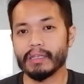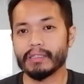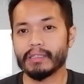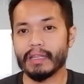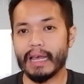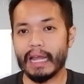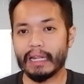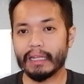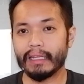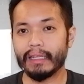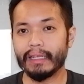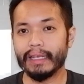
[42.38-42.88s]
there's
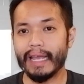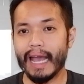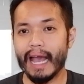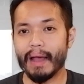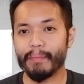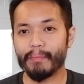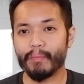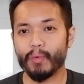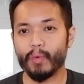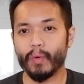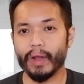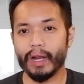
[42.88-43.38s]
that
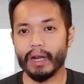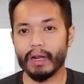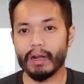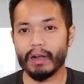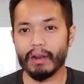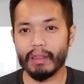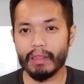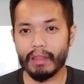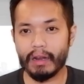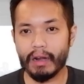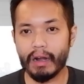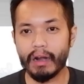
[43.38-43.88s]
gap
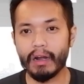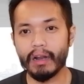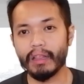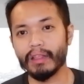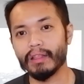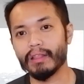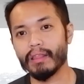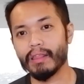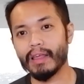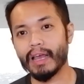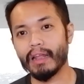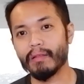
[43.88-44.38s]
where there
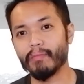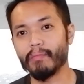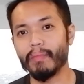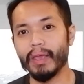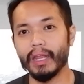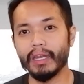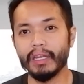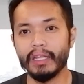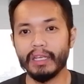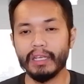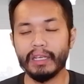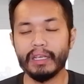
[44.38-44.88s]
aren't that
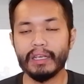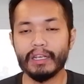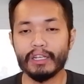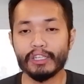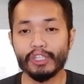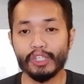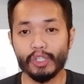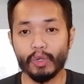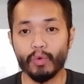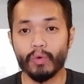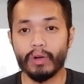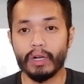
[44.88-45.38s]
many
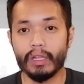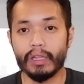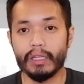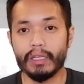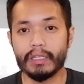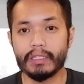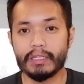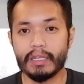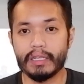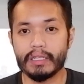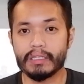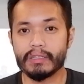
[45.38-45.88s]
shoe
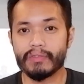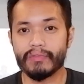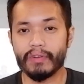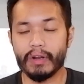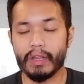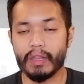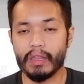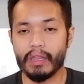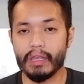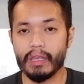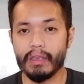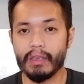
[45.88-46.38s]
releases
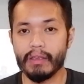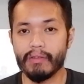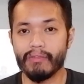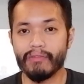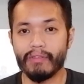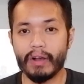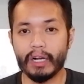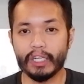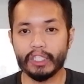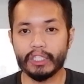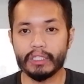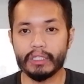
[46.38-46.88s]
for the
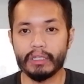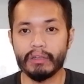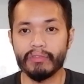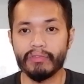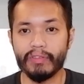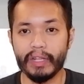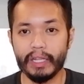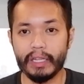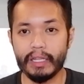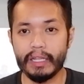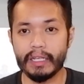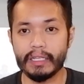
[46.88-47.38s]
functional
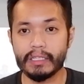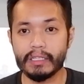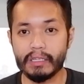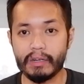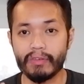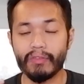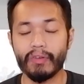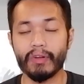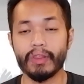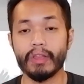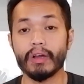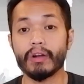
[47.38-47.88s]
fitness
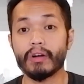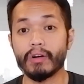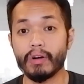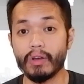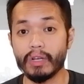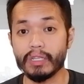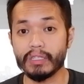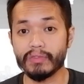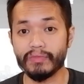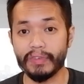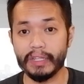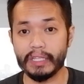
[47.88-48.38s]
or for the
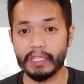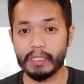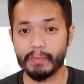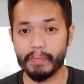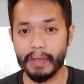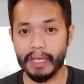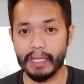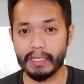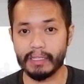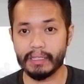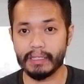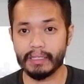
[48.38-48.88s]
CrossFit
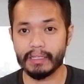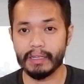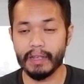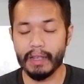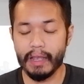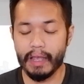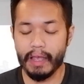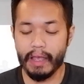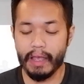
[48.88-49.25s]
space.